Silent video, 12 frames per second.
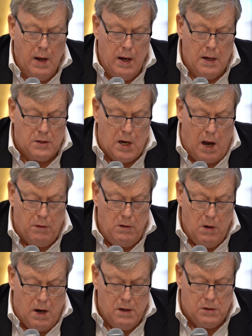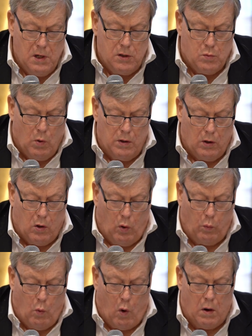It's How the United States Won the
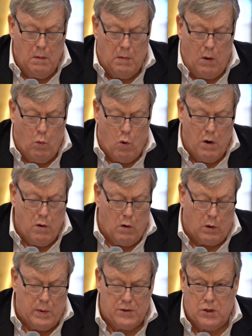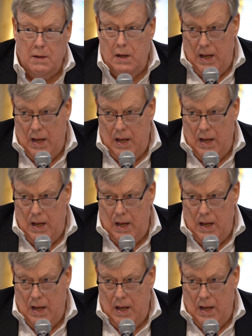Cold War by Warren Norquist.